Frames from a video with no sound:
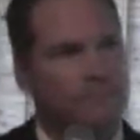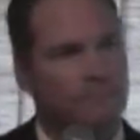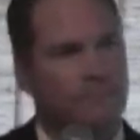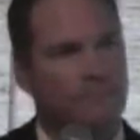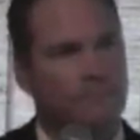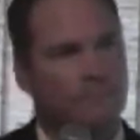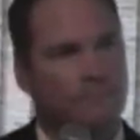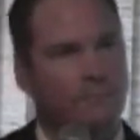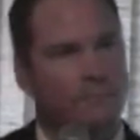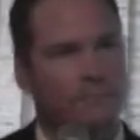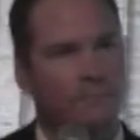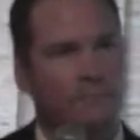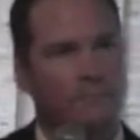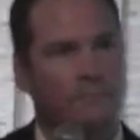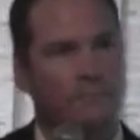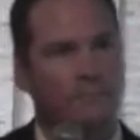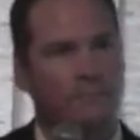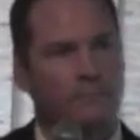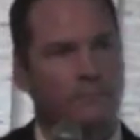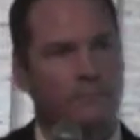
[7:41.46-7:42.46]

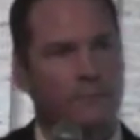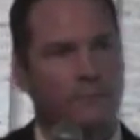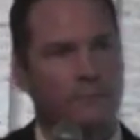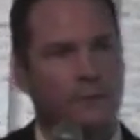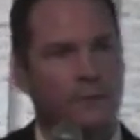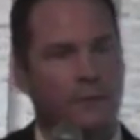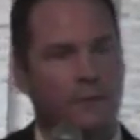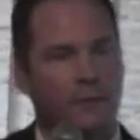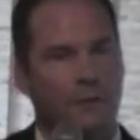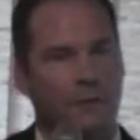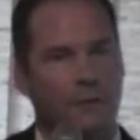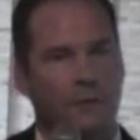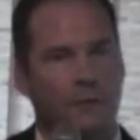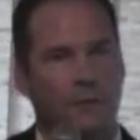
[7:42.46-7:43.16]
No one is speaking in this clip.